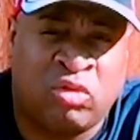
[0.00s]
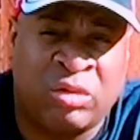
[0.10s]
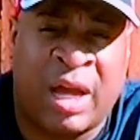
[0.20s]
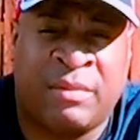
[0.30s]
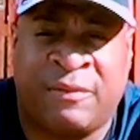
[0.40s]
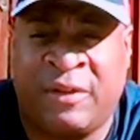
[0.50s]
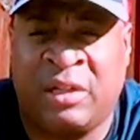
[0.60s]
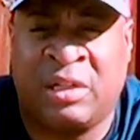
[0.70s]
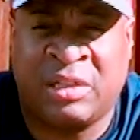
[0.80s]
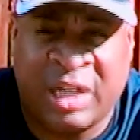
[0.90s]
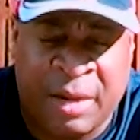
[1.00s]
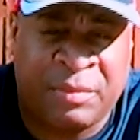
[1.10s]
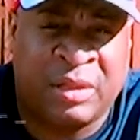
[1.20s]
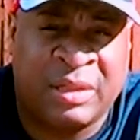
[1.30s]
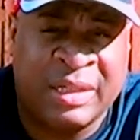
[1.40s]
2-time defending
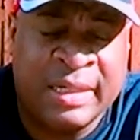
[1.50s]
champion.